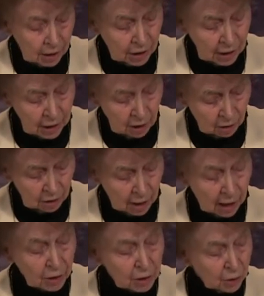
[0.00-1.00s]
Ye are
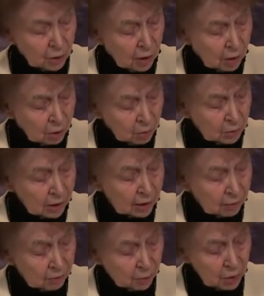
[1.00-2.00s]
not your own,
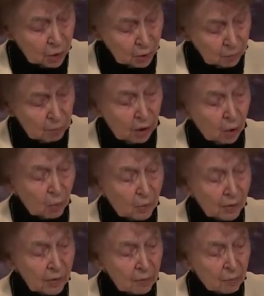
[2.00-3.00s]
for you are bought
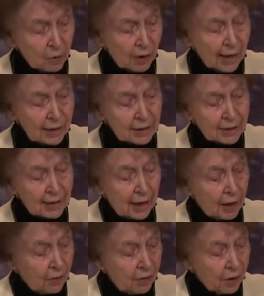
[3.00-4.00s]
with a price.
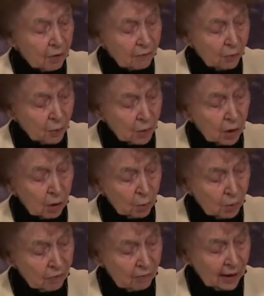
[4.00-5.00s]
Therefore
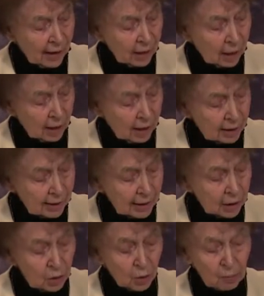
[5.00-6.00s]
glorify God
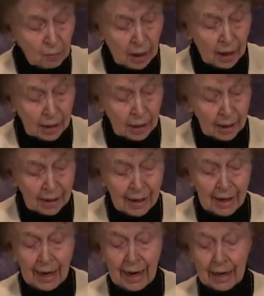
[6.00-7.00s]
in your body
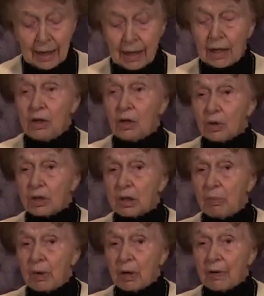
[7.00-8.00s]
and in your
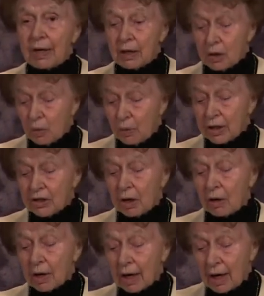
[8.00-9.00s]
spirit, which
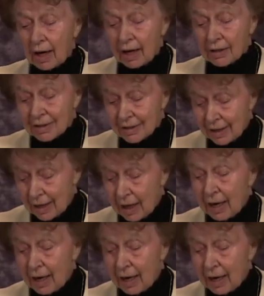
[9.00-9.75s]
are God's.